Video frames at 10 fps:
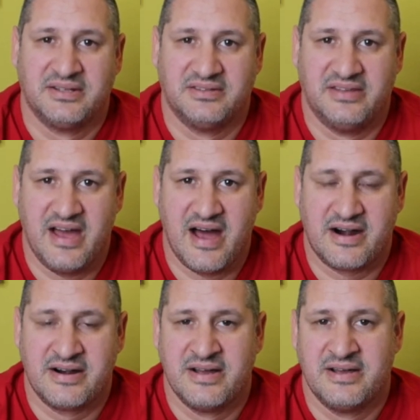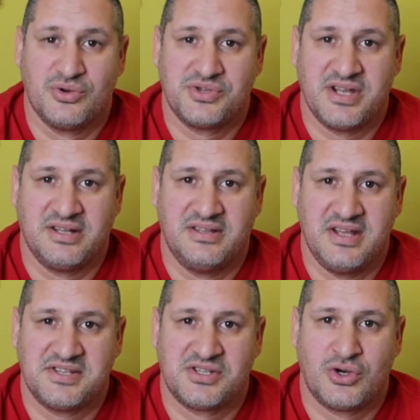they are using
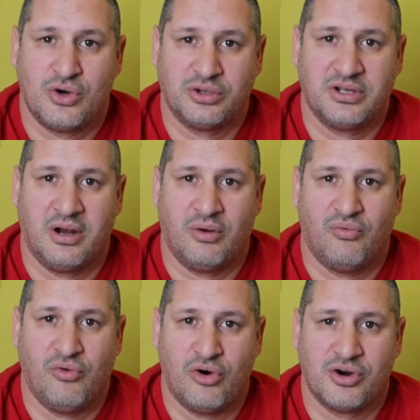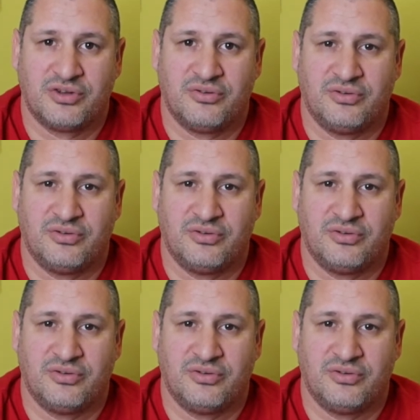this HODL word